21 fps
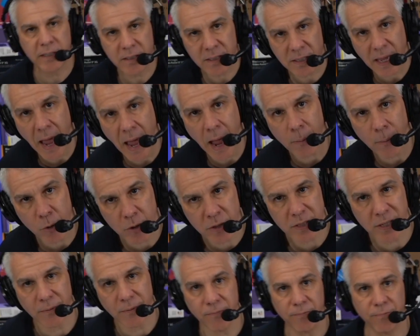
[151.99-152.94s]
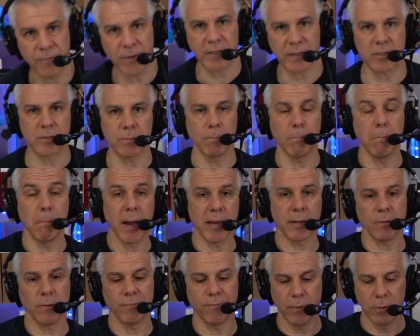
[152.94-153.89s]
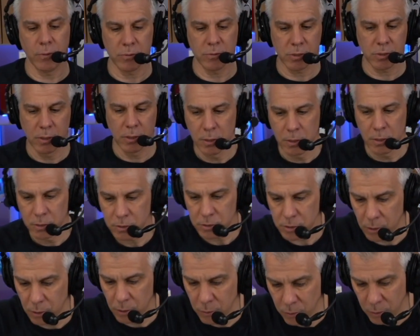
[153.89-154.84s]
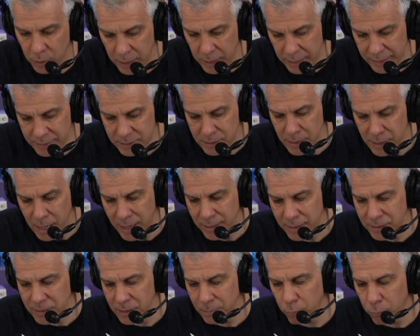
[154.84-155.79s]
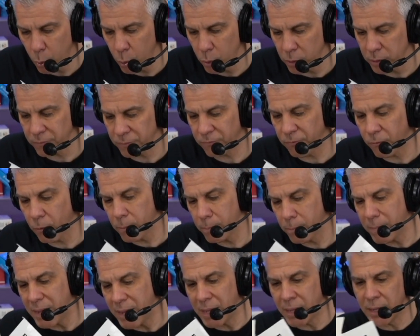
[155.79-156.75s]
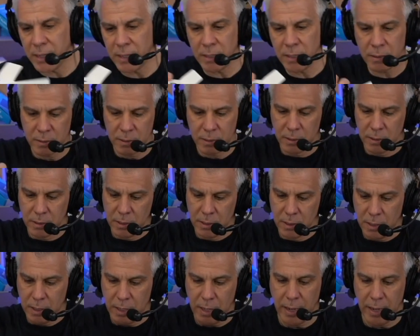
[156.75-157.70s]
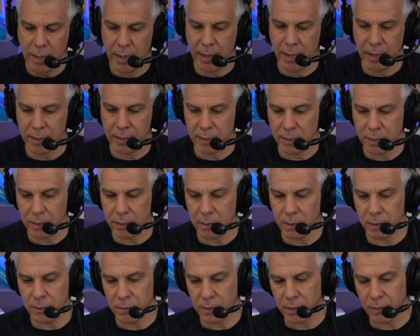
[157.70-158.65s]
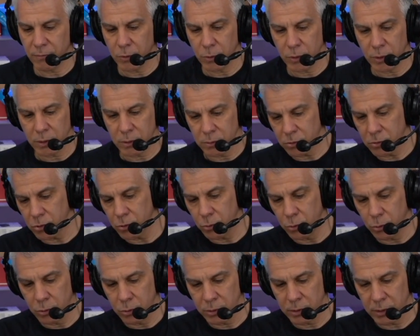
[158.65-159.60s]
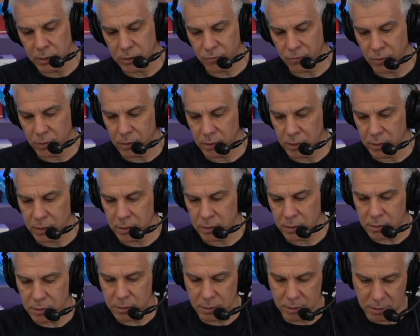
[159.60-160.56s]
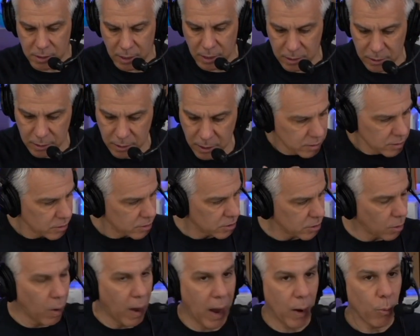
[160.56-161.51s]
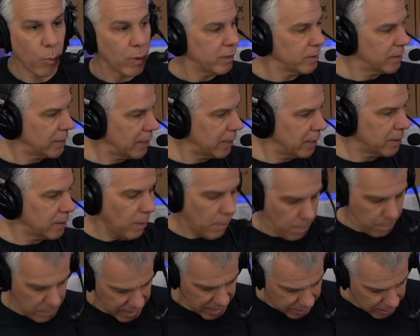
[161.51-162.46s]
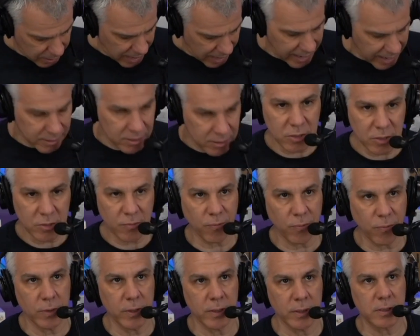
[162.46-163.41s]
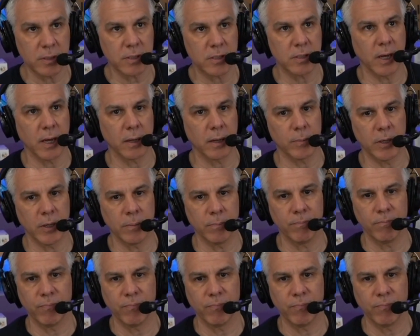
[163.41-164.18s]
cameras and fixed microphones, so it's not as important for me. And they give you a little tool. That's very nice. Let's take a look. So I will need my glasses for this segment,